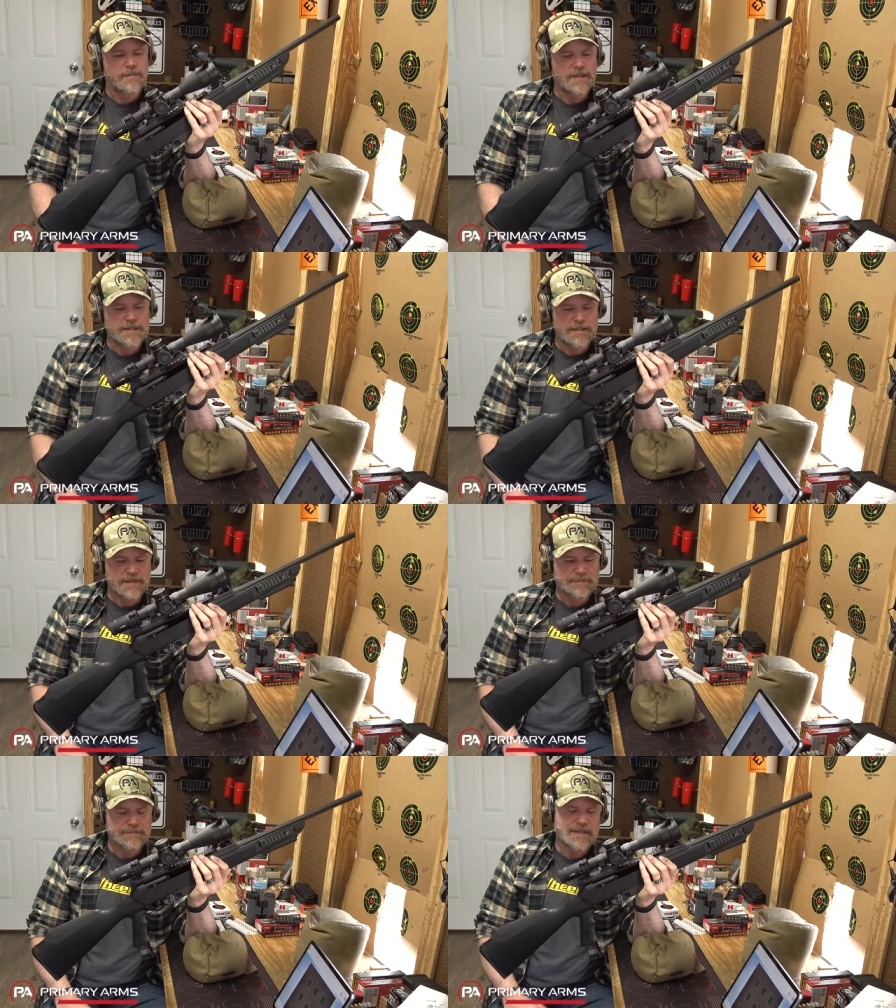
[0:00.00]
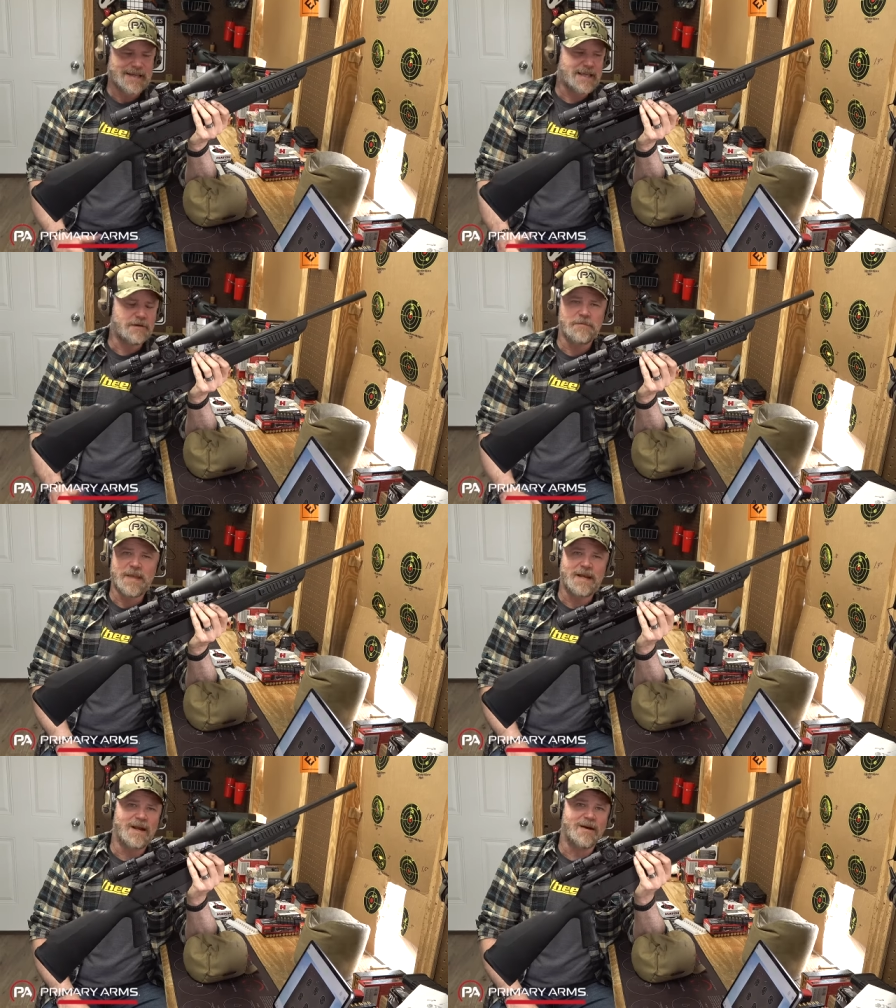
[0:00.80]
But I get it from
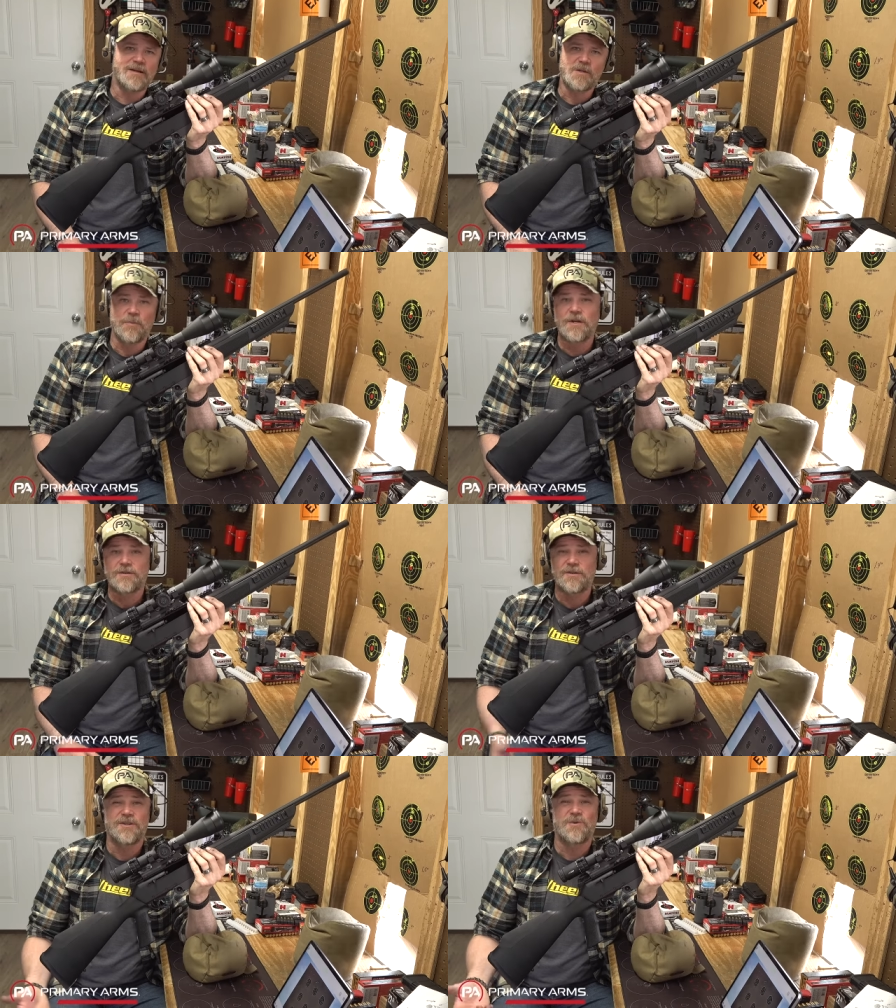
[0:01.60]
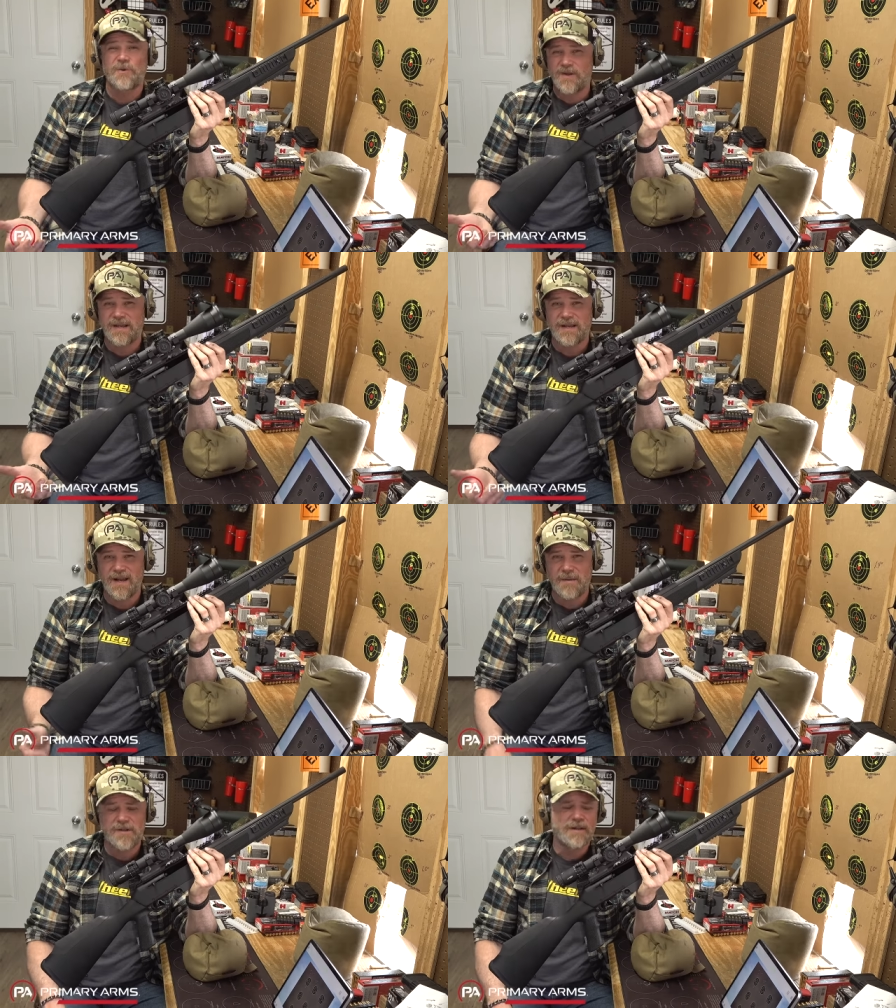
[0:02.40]
that era. Suppressors just weren't all that
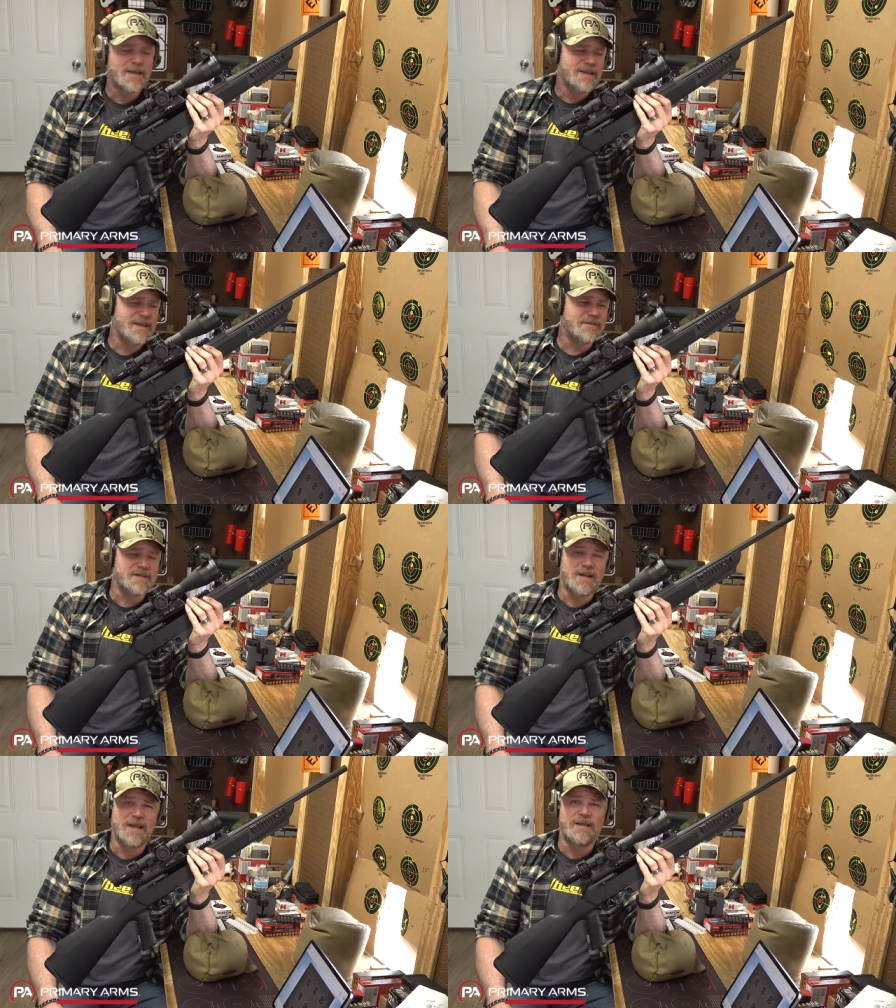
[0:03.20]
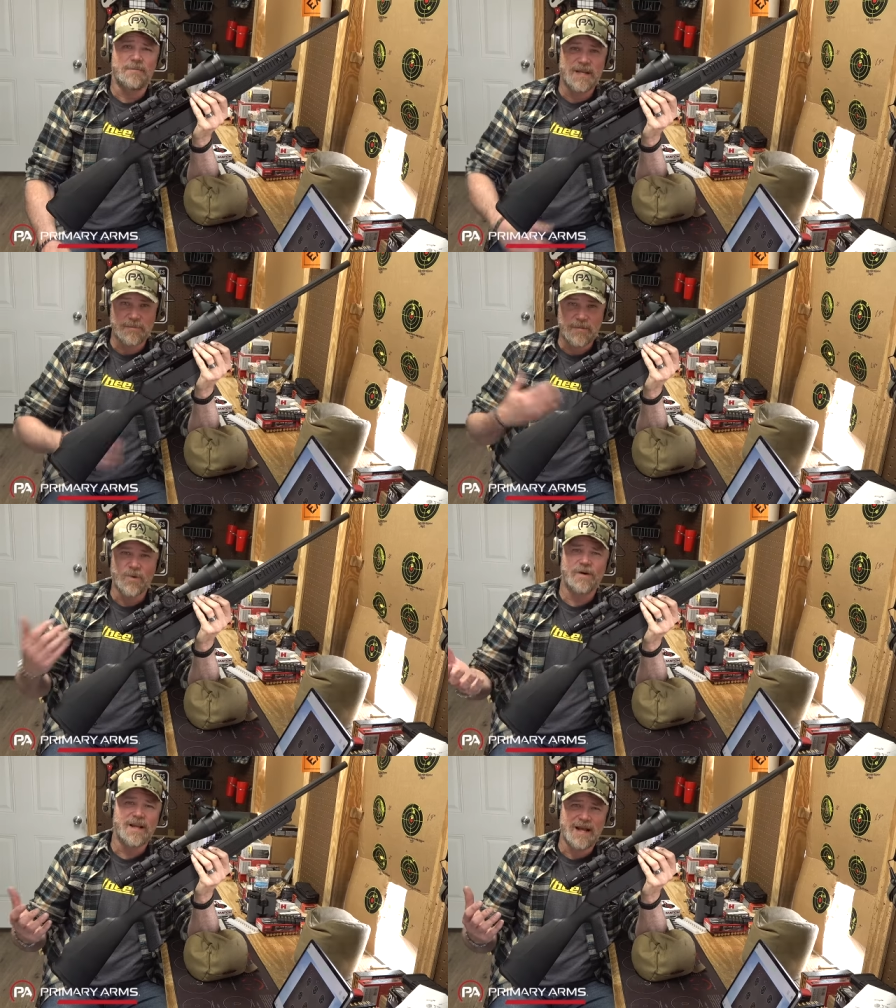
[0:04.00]
common. Even today, they're becoming
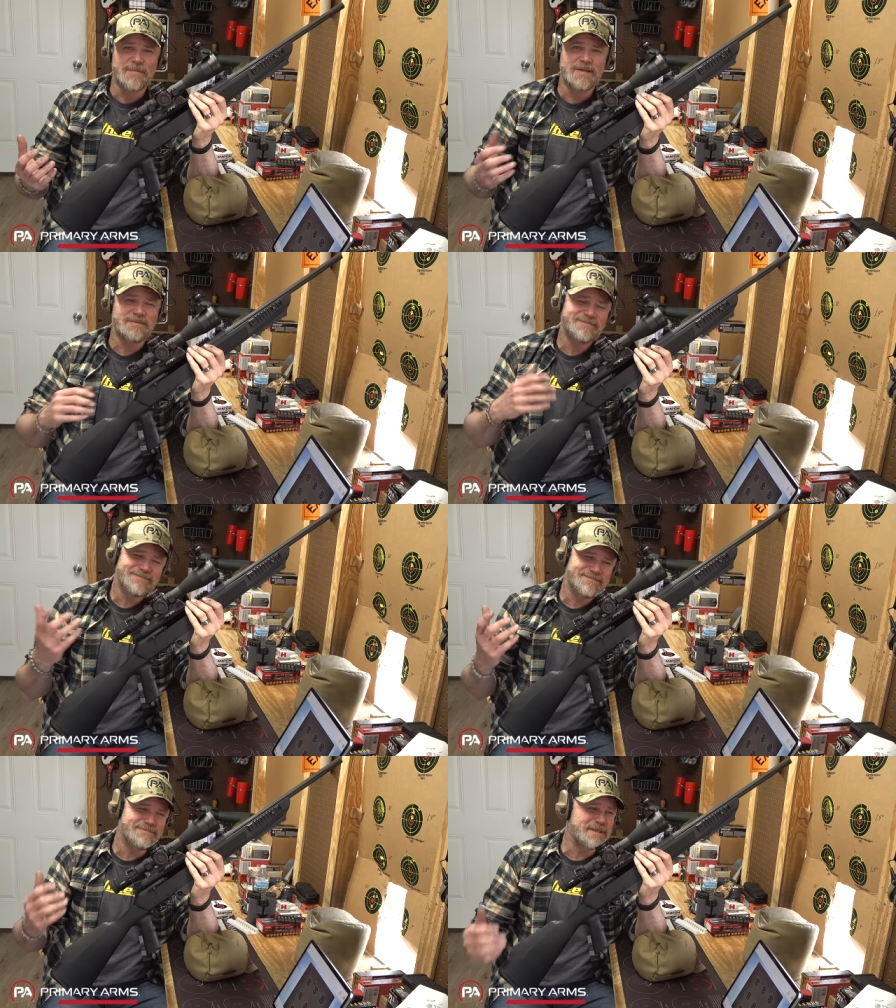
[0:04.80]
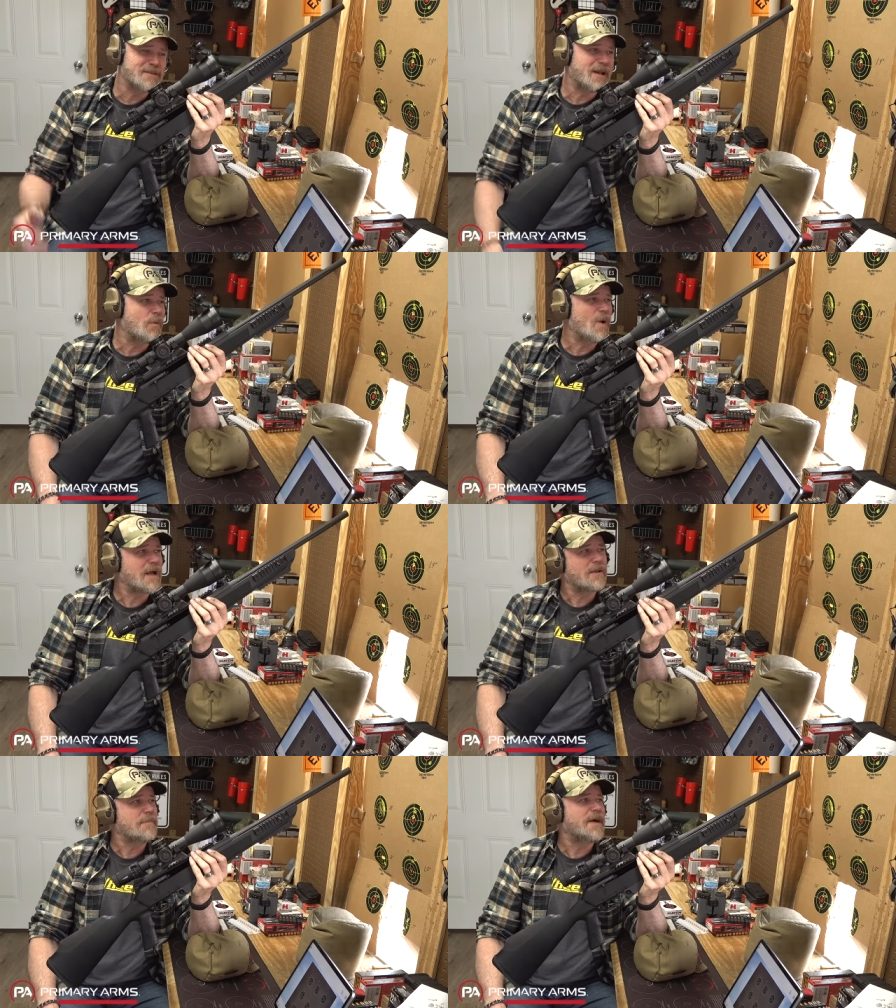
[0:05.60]
more common, but they're not
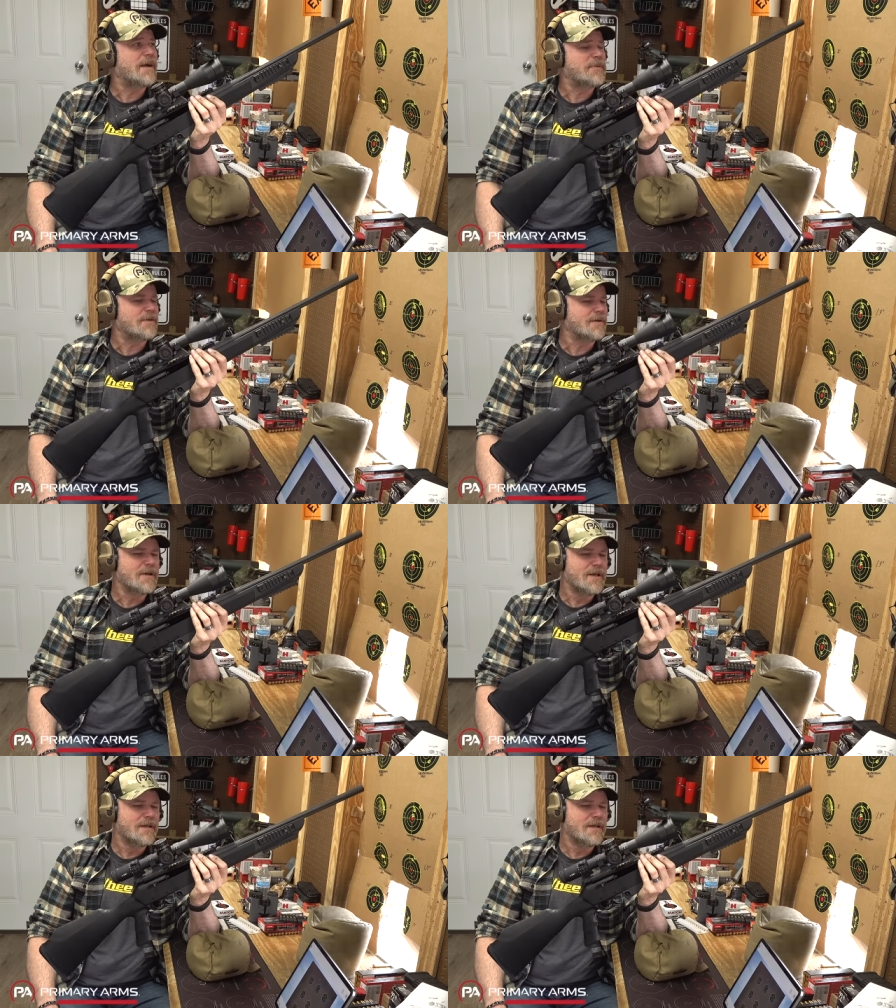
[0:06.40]
wildly popular.